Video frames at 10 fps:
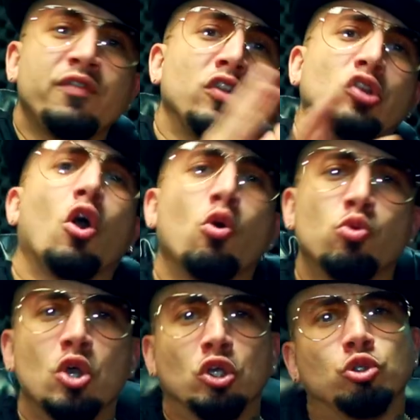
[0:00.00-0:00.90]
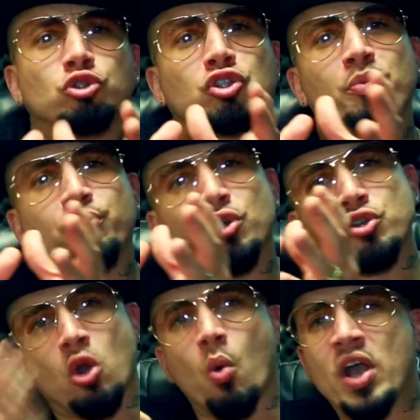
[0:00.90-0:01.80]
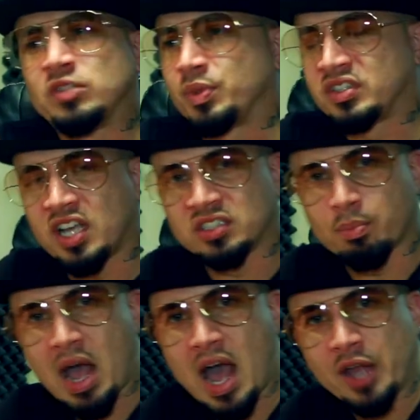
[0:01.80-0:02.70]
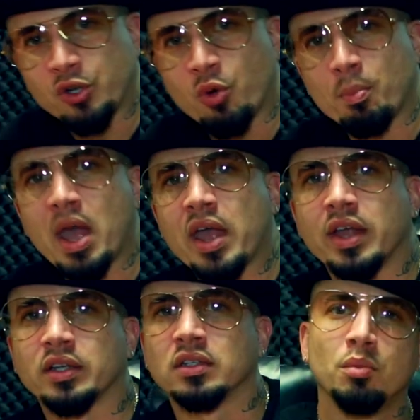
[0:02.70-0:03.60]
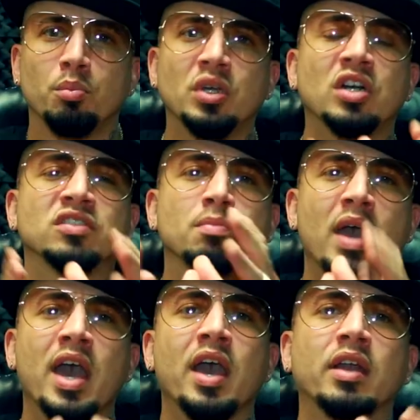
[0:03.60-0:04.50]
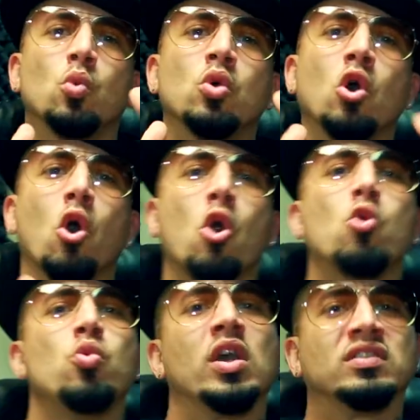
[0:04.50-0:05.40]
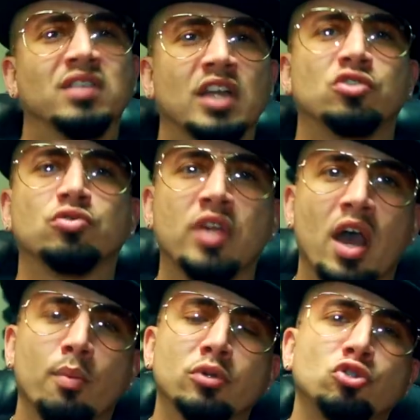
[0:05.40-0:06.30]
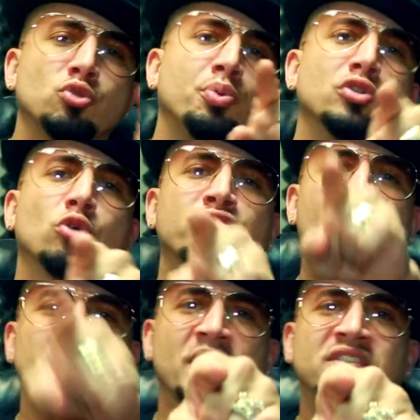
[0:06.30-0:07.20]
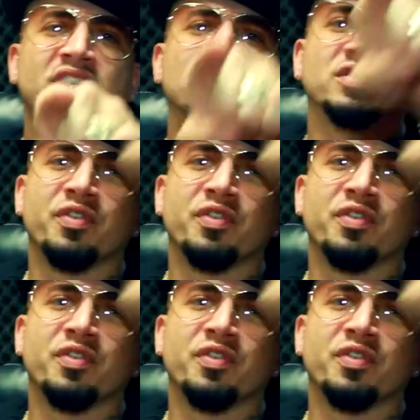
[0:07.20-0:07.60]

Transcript: Even though you shouldn't put no expectation behind no man, because man will always let you down. But you put those expectations